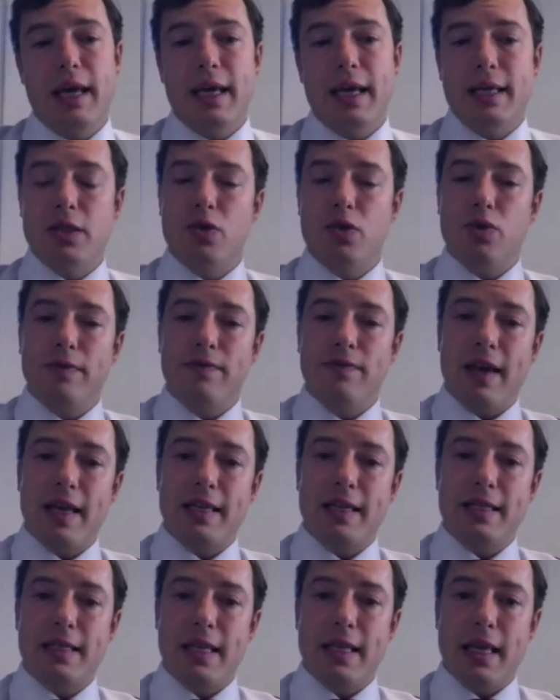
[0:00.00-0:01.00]
is to
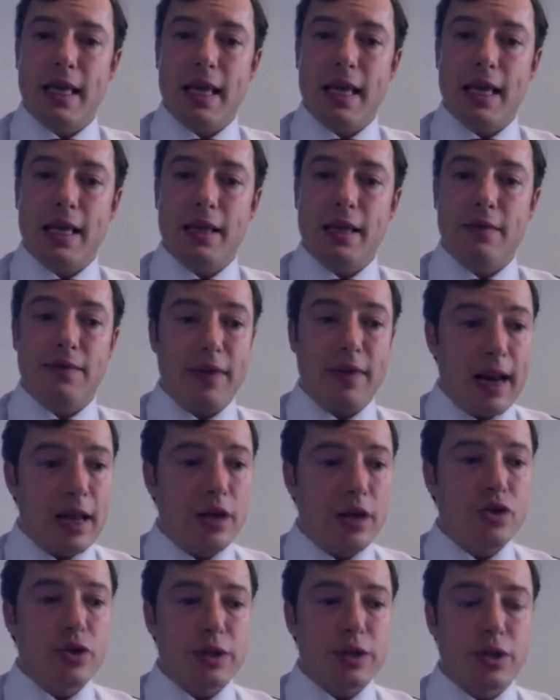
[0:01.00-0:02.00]
invest in
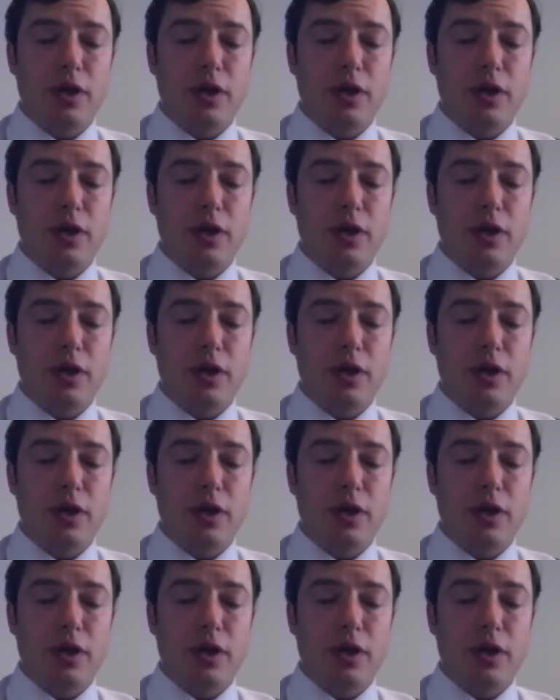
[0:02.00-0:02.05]
financial